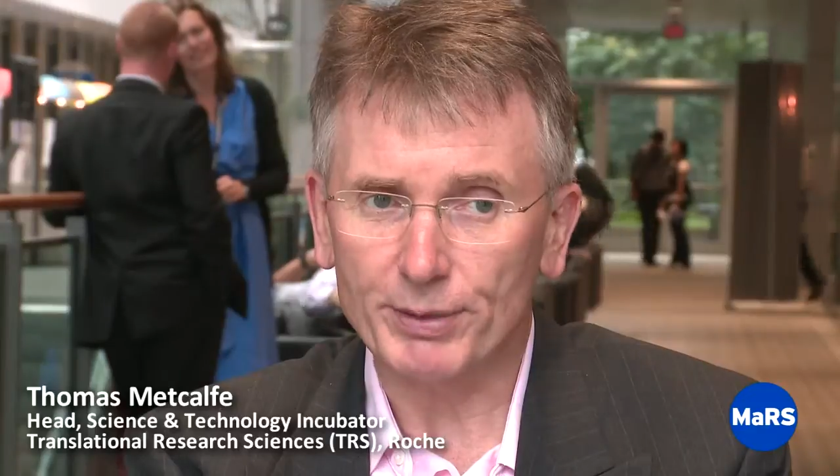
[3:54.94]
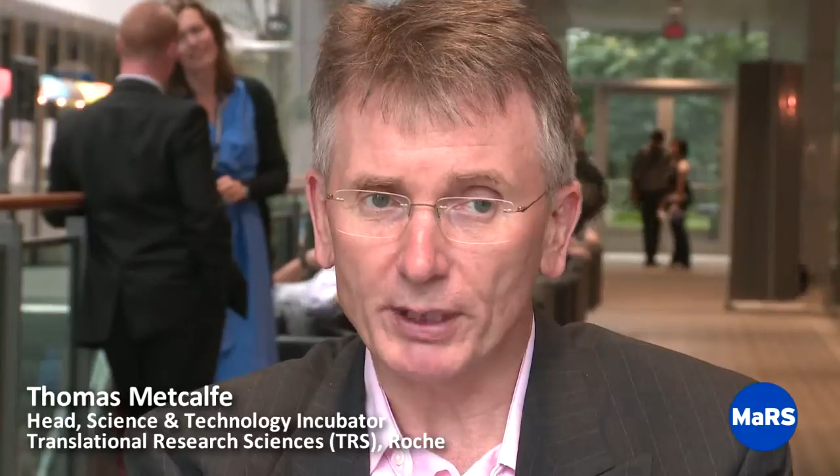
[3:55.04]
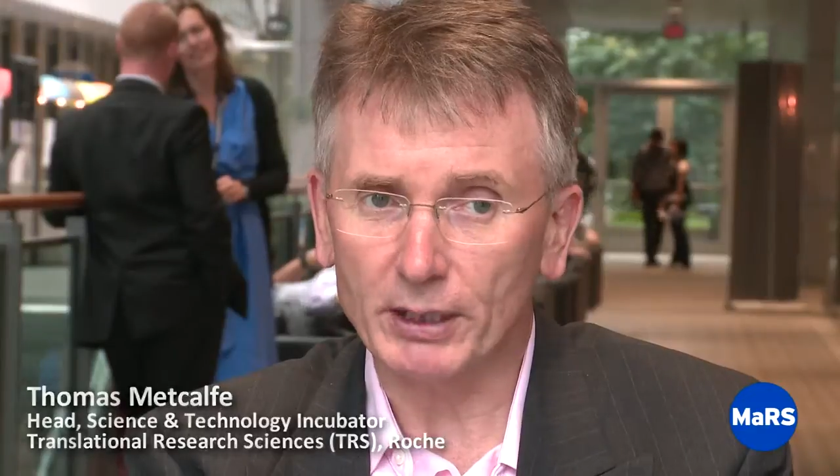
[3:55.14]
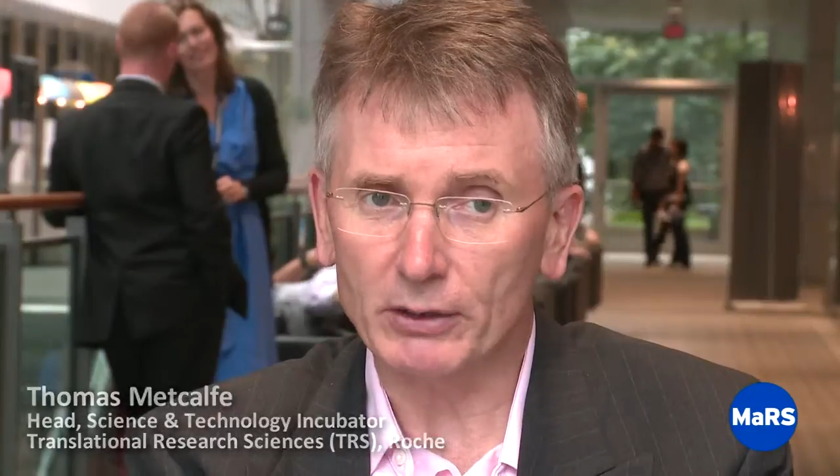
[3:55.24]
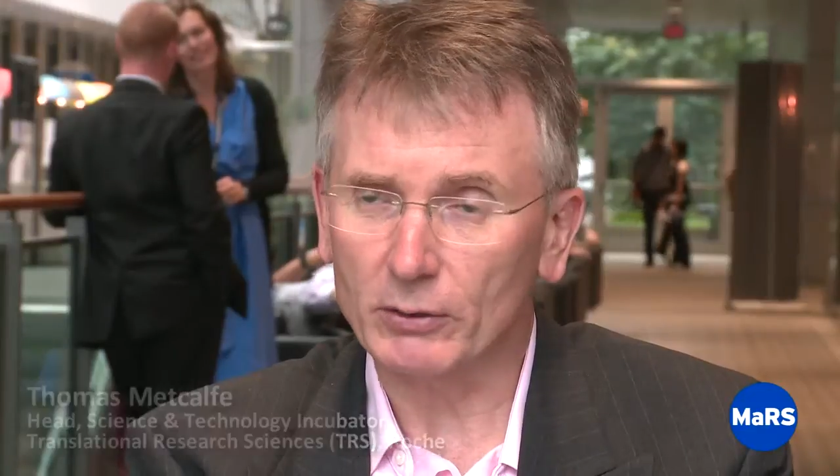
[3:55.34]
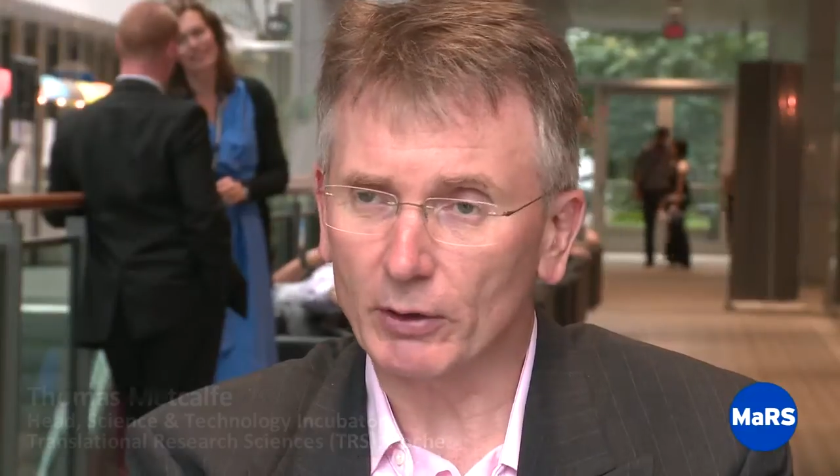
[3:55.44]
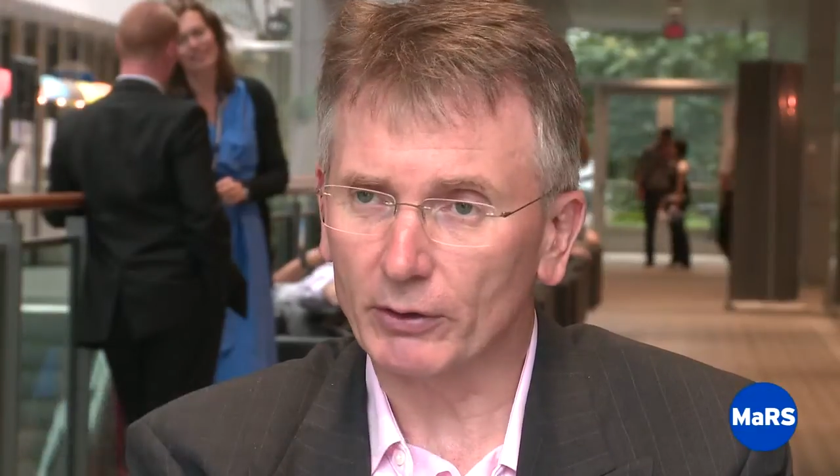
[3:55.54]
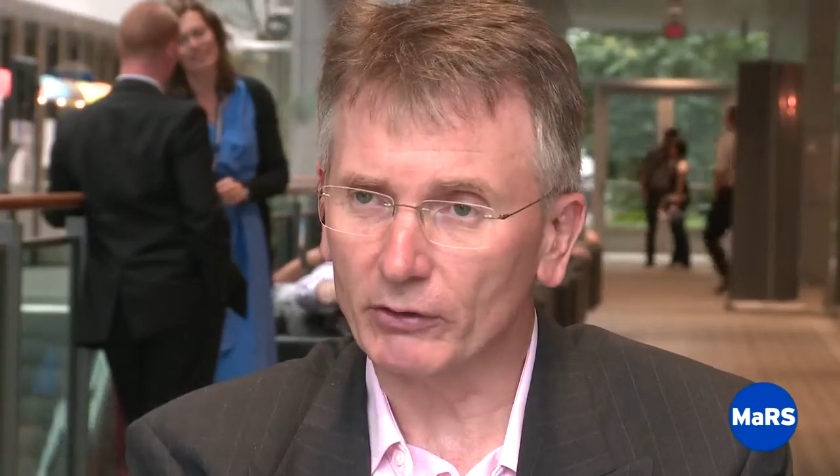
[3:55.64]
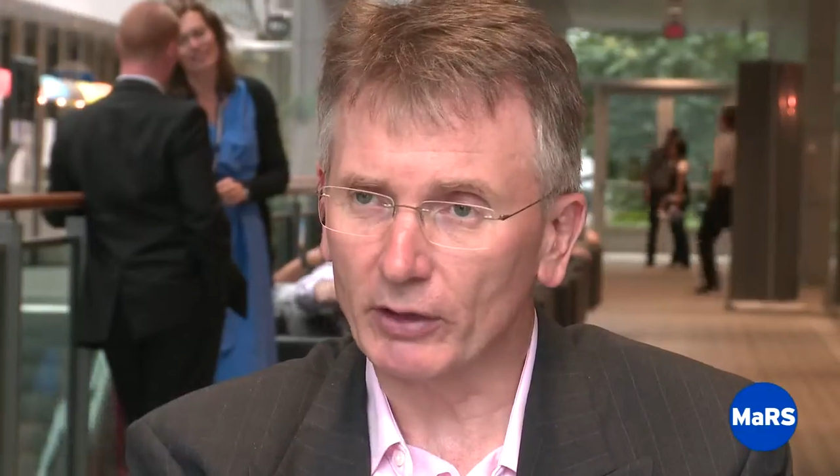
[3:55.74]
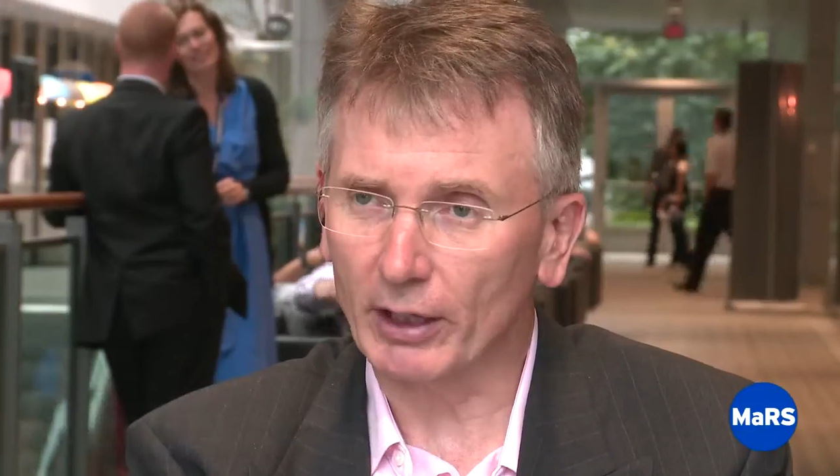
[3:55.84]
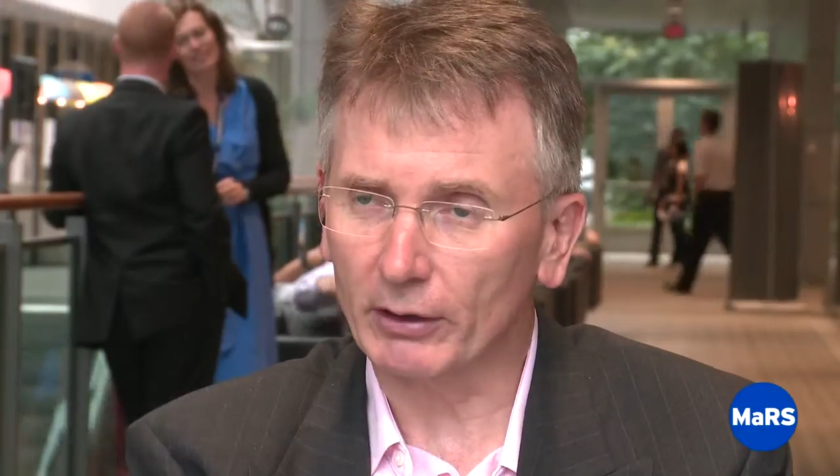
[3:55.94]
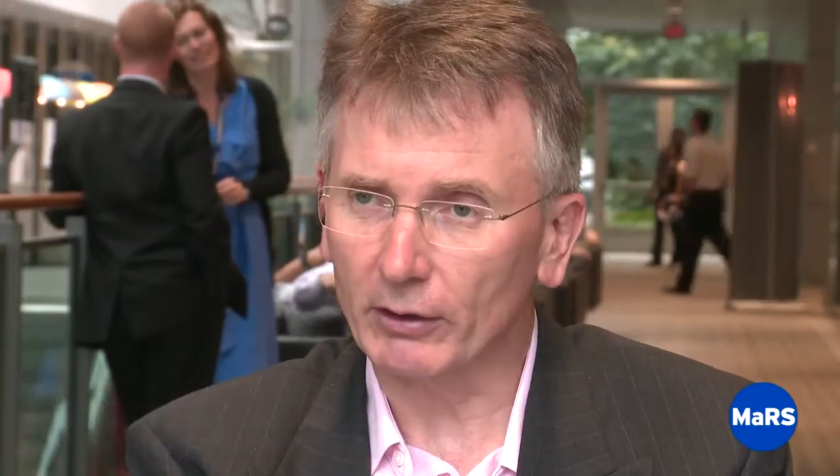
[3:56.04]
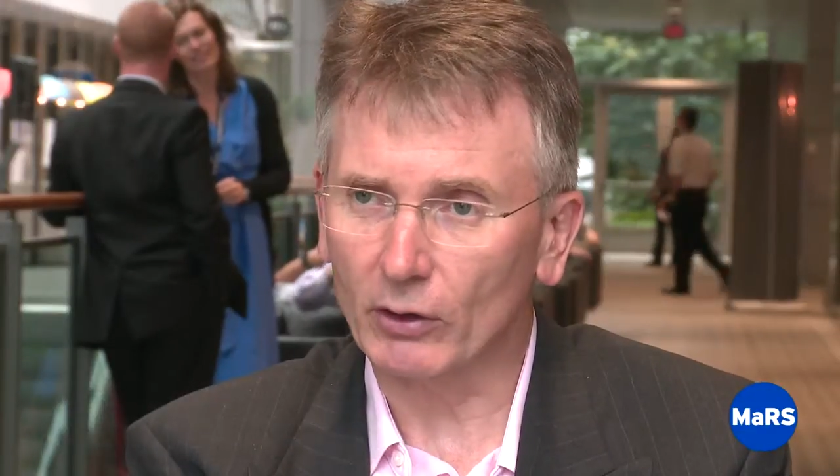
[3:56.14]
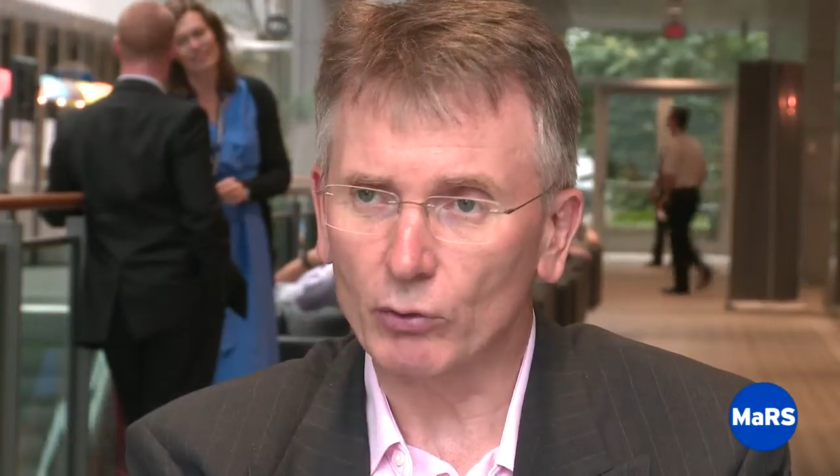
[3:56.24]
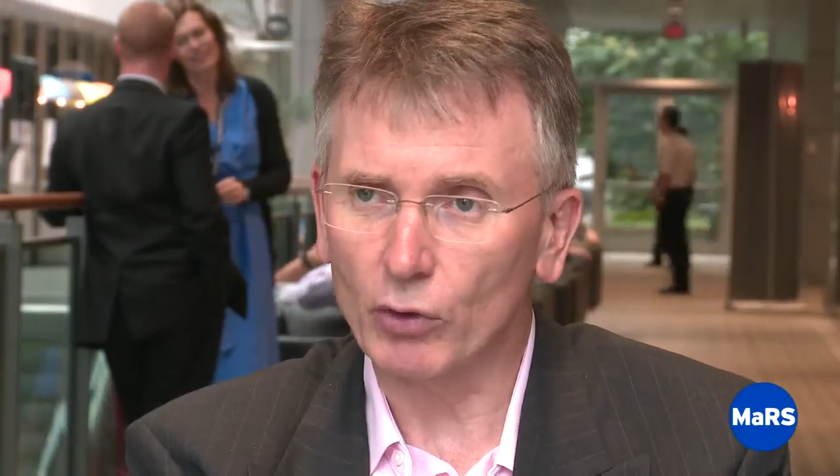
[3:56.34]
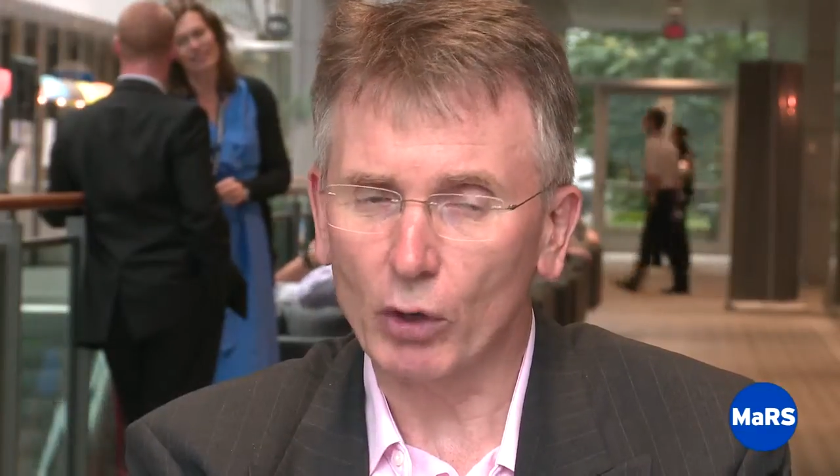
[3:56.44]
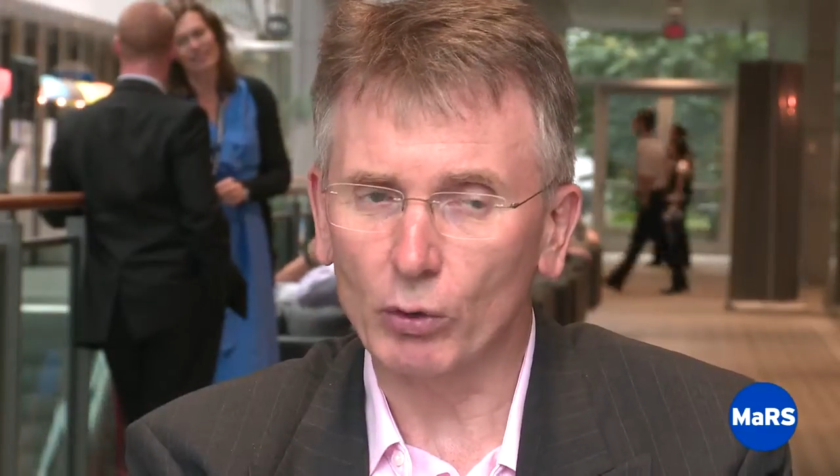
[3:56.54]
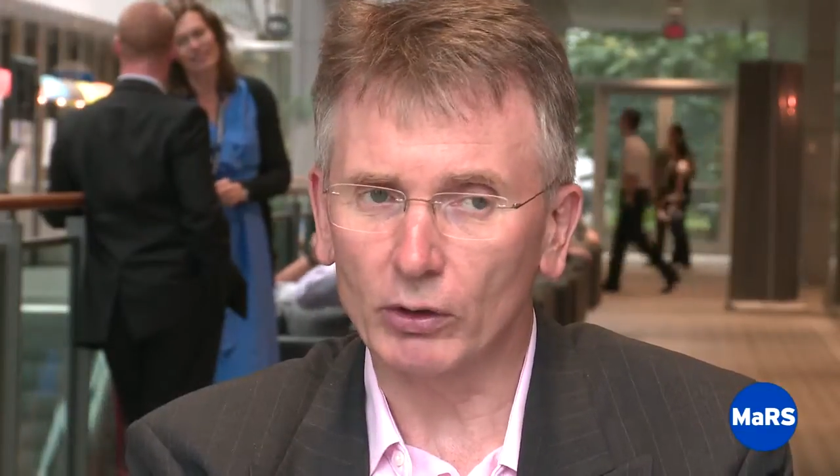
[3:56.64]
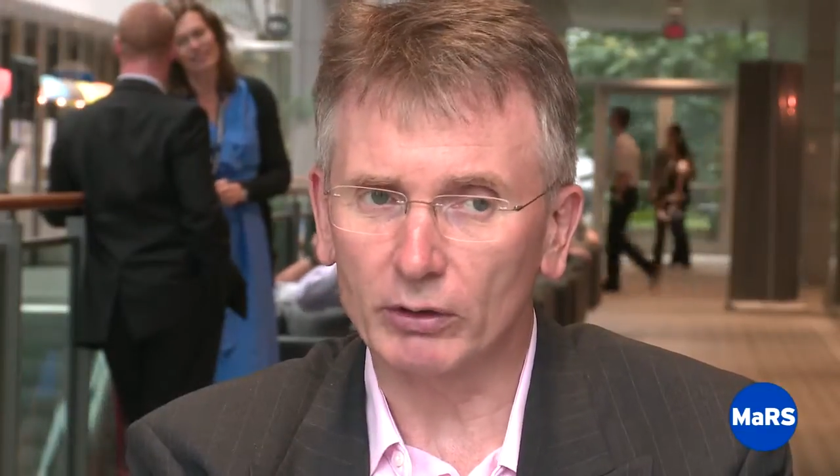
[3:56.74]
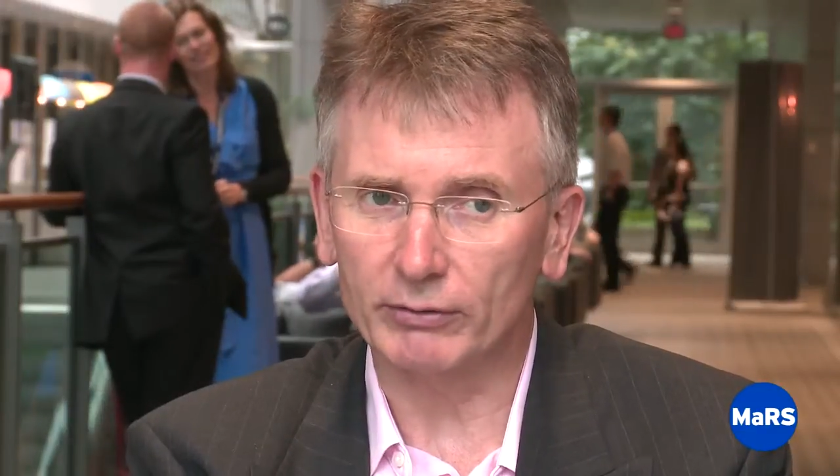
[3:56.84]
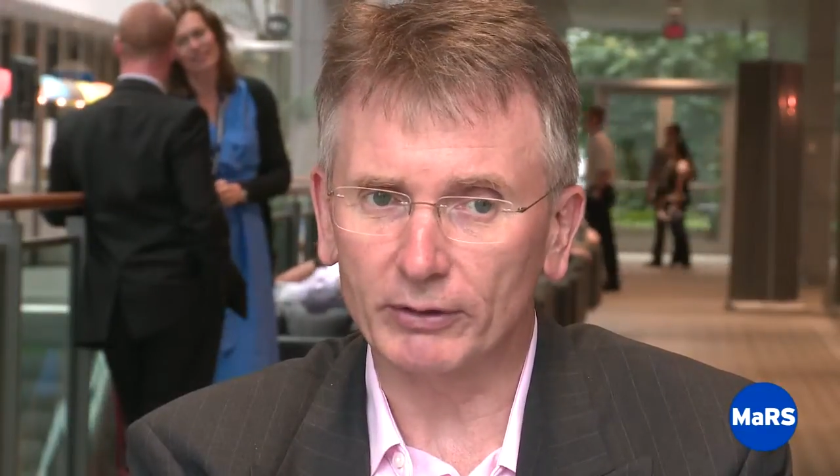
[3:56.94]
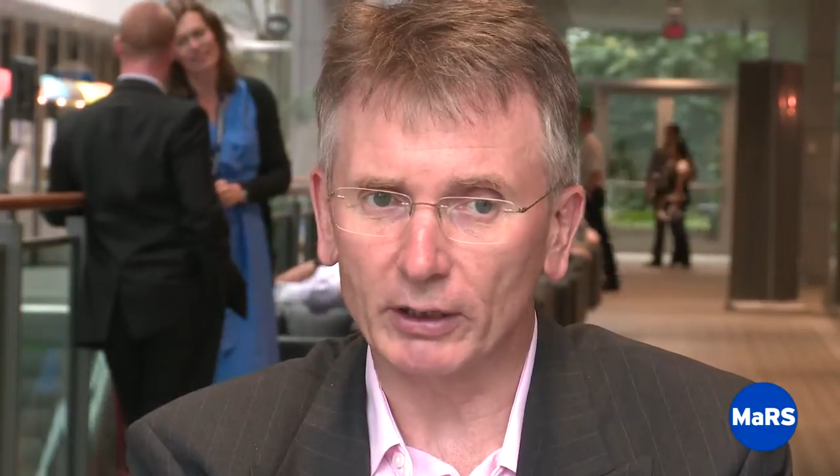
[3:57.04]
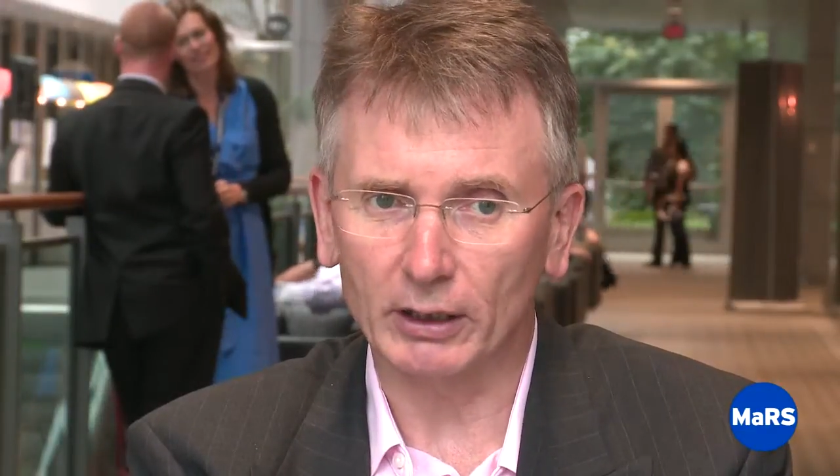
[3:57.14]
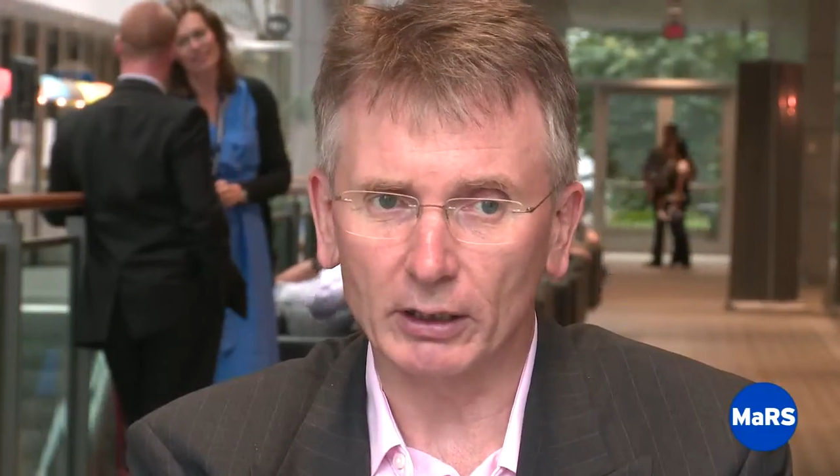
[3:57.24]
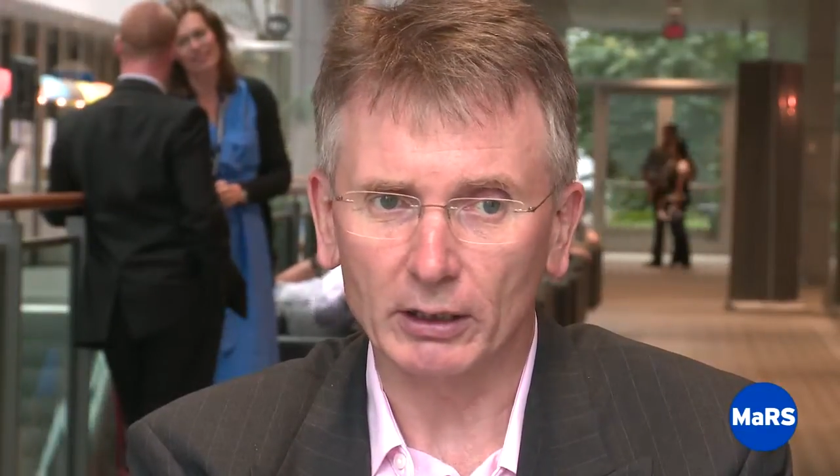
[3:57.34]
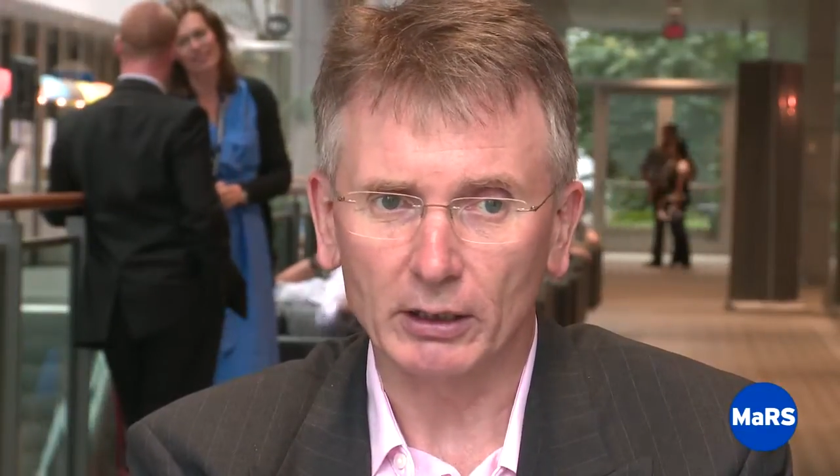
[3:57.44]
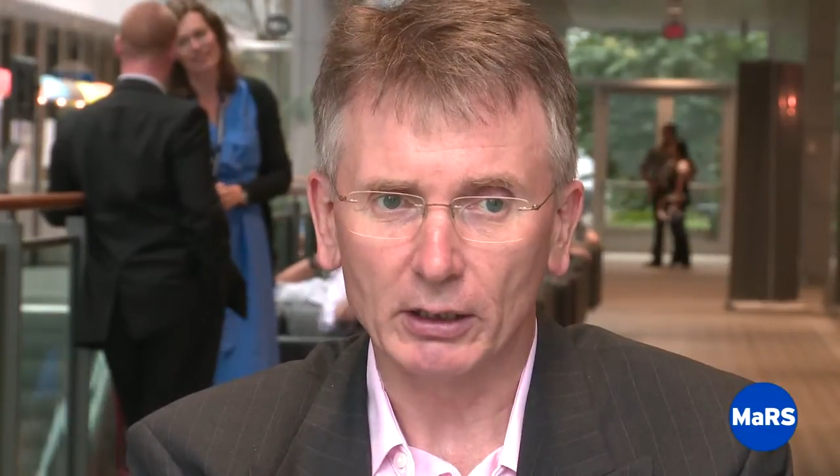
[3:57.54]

beginning to understand the role of, uh,